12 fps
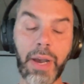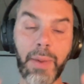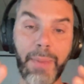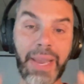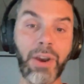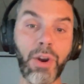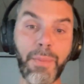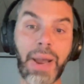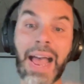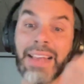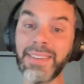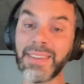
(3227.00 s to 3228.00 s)
bigger. But
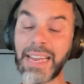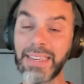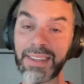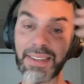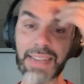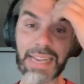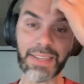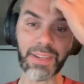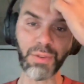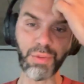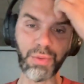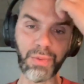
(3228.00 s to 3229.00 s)
as
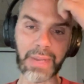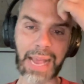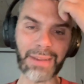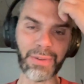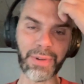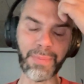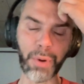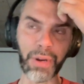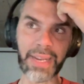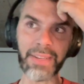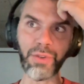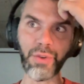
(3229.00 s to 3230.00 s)
it
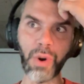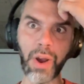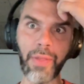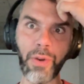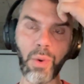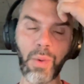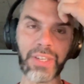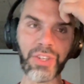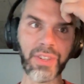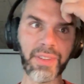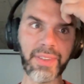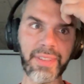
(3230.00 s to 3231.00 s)
pertains to your other
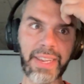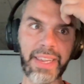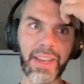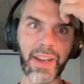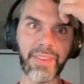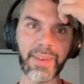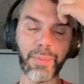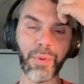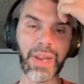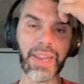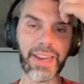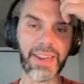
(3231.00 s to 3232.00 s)
questions, the
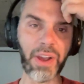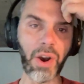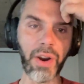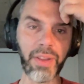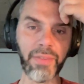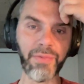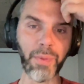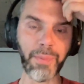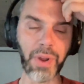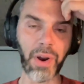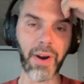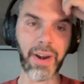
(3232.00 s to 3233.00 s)
separating the arts from
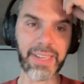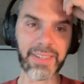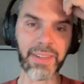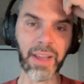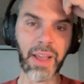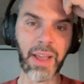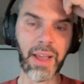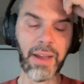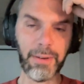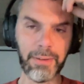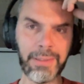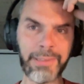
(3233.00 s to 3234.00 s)
the artist,
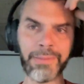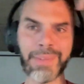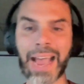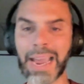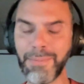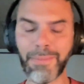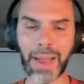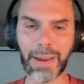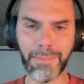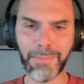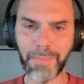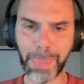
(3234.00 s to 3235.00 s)

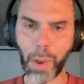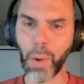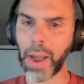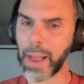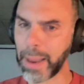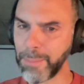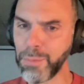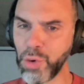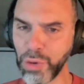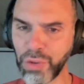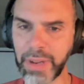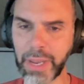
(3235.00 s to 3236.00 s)
I'm
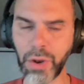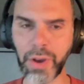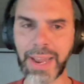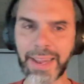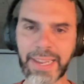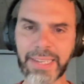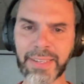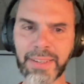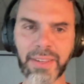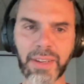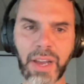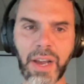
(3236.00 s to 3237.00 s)
usually good at
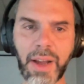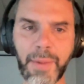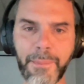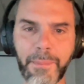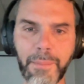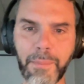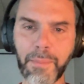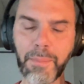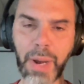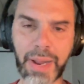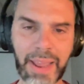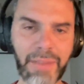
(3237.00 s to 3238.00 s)
this.
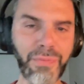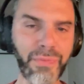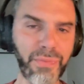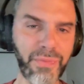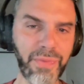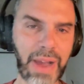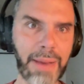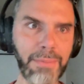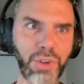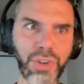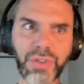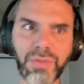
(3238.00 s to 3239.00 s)
But if I'm
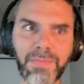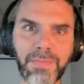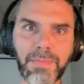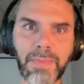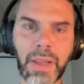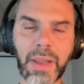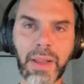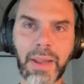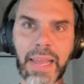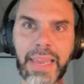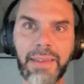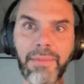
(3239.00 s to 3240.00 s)
just
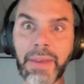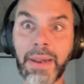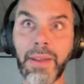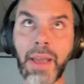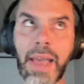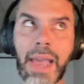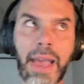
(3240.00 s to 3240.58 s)
like in the